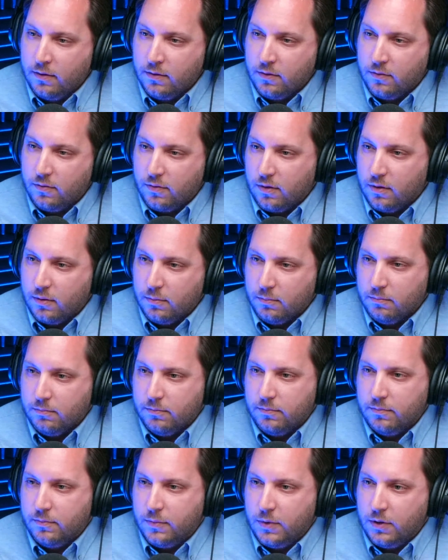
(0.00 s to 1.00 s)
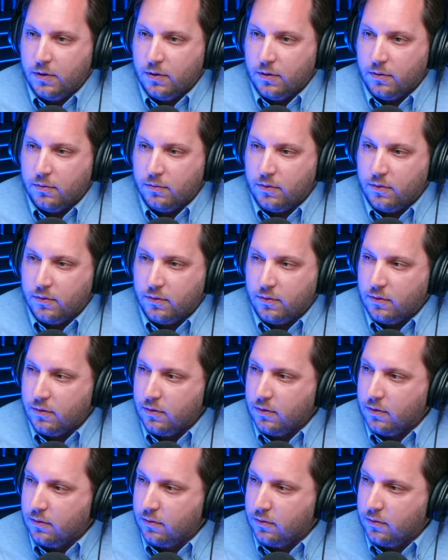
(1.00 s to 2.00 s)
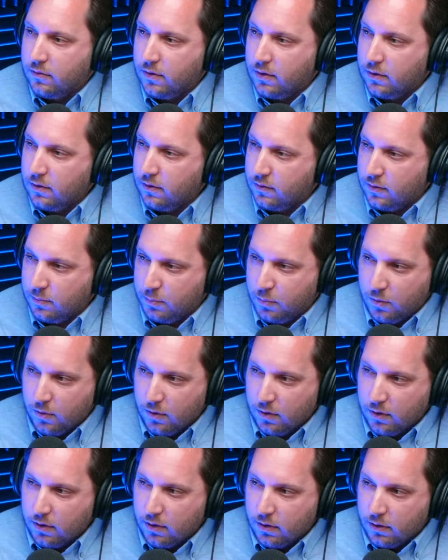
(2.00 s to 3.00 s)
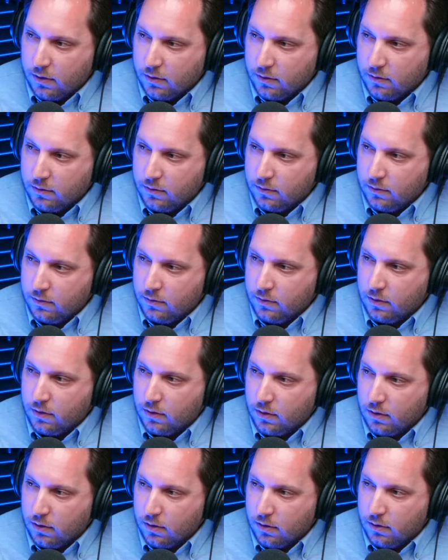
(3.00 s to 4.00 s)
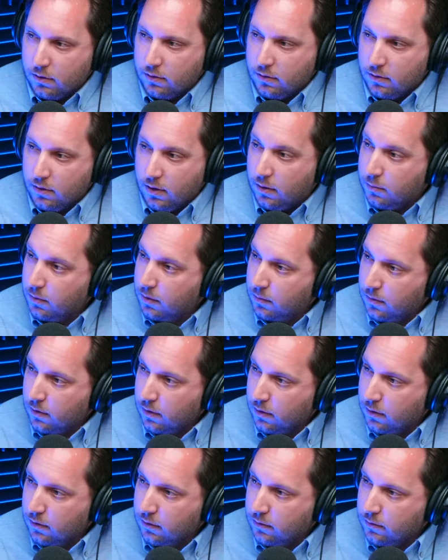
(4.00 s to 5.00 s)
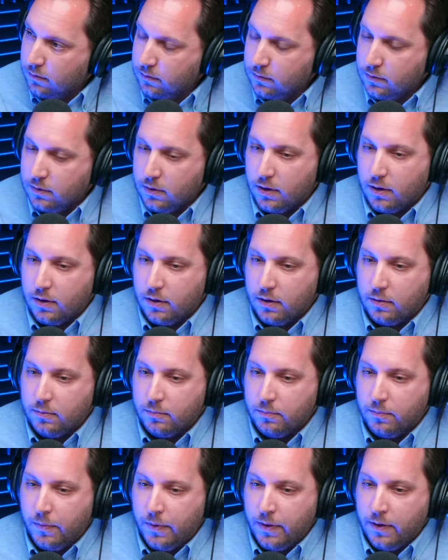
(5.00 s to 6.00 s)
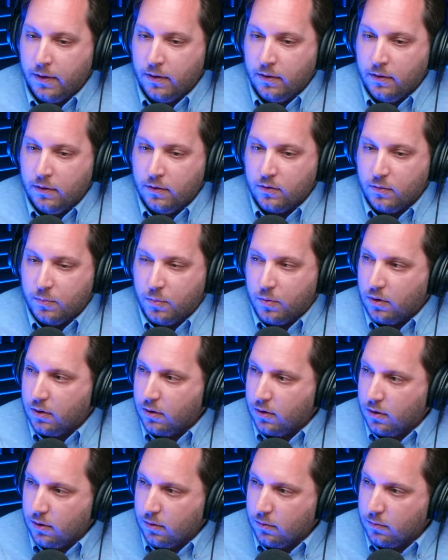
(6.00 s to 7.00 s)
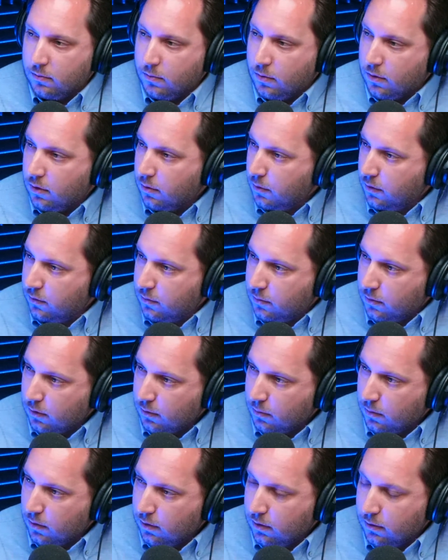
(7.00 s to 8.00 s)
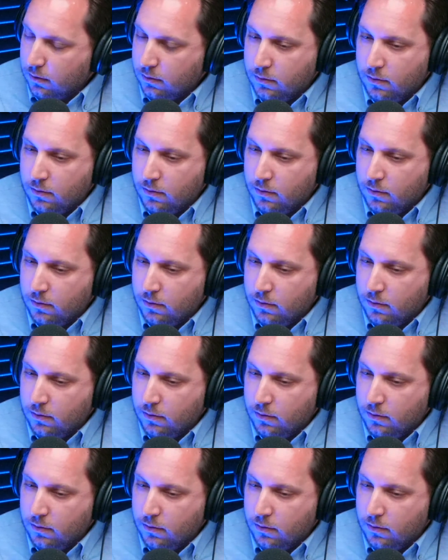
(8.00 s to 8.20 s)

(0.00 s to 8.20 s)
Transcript: from just strictly supporting our highway work, supporting our wastewater work,